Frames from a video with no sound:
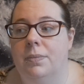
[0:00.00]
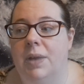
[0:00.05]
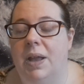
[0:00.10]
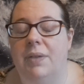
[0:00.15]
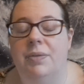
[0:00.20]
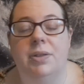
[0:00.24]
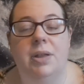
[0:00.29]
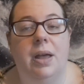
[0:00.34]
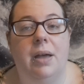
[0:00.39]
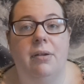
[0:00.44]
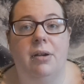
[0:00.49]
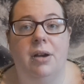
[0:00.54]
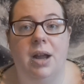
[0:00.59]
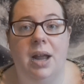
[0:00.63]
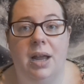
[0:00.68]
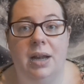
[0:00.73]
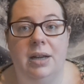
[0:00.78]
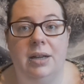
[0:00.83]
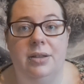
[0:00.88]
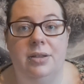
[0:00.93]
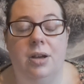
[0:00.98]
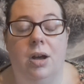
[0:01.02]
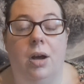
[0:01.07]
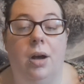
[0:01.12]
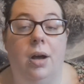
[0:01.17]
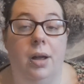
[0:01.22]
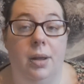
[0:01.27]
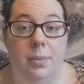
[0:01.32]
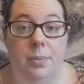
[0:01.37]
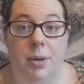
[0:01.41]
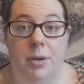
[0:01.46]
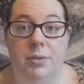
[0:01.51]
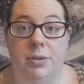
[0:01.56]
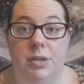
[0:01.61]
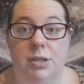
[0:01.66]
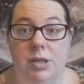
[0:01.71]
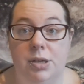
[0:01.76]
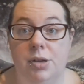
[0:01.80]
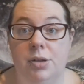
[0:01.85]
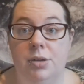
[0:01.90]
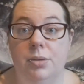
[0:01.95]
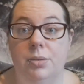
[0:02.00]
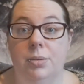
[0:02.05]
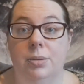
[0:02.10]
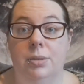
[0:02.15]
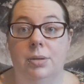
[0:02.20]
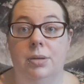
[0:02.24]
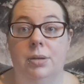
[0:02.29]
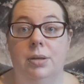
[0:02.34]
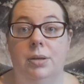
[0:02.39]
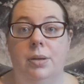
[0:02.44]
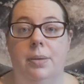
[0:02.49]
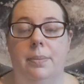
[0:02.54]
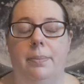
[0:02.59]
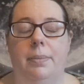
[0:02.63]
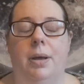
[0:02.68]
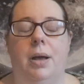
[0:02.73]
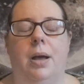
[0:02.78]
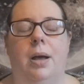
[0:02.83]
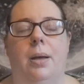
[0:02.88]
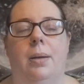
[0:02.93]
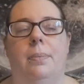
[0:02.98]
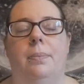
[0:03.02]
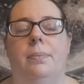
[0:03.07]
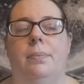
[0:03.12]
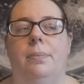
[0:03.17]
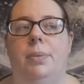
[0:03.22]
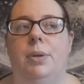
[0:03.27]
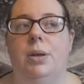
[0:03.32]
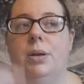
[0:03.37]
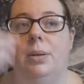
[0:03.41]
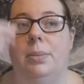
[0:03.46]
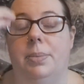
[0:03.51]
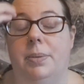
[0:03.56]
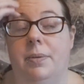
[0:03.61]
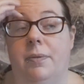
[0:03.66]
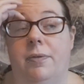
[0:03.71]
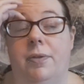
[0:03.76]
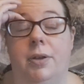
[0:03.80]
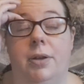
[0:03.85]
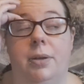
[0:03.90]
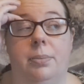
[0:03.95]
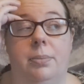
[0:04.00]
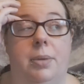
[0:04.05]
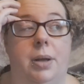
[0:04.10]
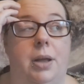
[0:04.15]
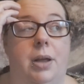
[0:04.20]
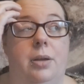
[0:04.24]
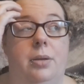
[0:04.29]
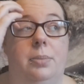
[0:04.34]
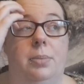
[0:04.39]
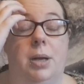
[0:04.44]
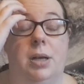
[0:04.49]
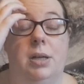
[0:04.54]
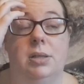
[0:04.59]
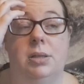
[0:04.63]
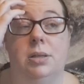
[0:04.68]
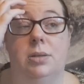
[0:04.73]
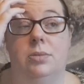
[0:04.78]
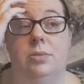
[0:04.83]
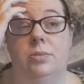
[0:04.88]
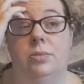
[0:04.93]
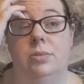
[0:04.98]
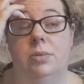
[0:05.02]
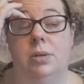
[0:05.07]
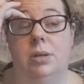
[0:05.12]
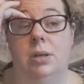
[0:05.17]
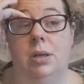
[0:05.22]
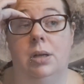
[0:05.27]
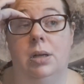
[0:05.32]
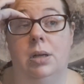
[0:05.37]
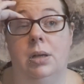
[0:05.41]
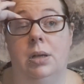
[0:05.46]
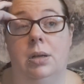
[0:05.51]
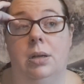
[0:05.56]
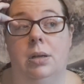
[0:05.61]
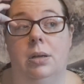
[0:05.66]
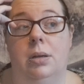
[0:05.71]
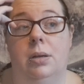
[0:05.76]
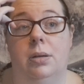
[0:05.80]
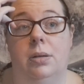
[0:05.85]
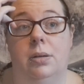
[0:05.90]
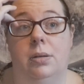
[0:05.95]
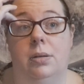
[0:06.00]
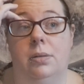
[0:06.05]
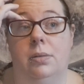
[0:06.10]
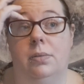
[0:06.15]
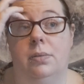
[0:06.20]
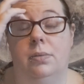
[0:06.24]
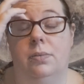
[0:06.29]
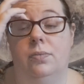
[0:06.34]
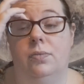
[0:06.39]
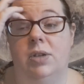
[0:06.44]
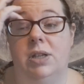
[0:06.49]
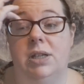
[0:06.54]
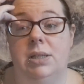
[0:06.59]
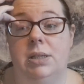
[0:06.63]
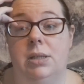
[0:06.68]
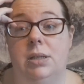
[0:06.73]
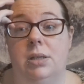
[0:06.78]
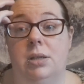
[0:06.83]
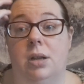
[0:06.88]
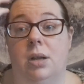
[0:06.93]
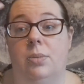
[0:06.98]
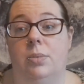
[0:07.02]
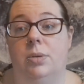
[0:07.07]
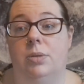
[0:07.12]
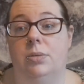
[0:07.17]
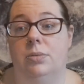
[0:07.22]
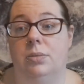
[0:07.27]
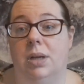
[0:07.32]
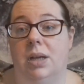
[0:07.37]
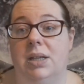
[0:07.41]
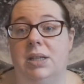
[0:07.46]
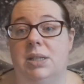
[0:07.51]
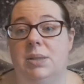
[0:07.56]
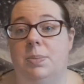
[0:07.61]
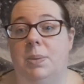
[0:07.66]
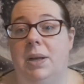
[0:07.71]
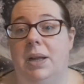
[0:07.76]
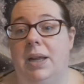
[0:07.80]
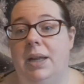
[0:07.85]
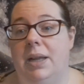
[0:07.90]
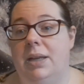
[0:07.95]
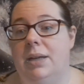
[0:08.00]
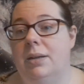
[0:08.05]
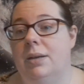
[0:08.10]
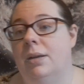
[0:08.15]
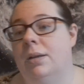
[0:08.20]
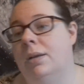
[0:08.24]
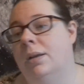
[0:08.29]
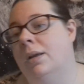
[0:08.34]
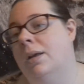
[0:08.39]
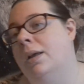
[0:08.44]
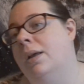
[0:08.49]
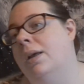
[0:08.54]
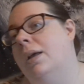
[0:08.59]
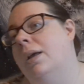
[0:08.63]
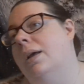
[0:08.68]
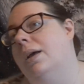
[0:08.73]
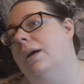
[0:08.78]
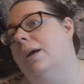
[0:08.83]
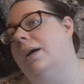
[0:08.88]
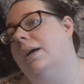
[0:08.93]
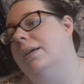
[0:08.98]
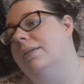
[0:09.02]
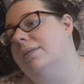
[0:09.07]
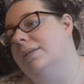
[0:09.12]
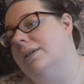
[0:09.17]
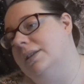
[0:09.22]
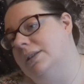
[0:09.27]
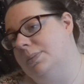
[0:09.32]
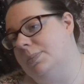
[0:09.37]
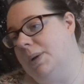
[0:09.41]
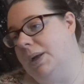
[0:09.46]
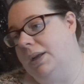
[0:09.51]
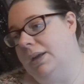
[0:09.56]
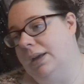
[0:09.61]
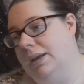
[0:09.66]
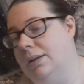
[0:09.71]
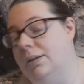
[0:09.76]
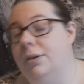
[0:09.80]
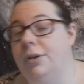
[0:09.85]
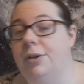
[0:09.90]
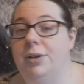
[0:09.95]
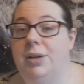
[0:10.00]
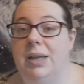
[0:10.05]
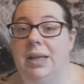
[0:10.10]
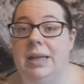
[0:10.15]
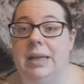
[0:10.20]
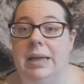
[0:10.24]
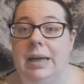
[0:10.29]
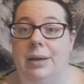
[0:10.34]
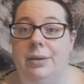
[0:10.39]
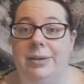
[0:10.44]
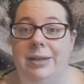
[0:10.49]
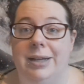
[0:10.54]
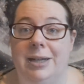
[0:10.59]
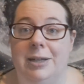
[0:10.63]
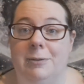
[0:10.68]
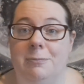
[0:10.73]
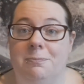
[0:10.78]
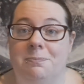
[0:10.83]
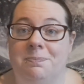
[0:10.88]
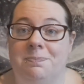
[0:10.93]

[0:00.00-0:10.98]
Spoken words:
If there are any that I won't do, purely for my own personal reasons, I will explain. And that's my cat Loki yowling.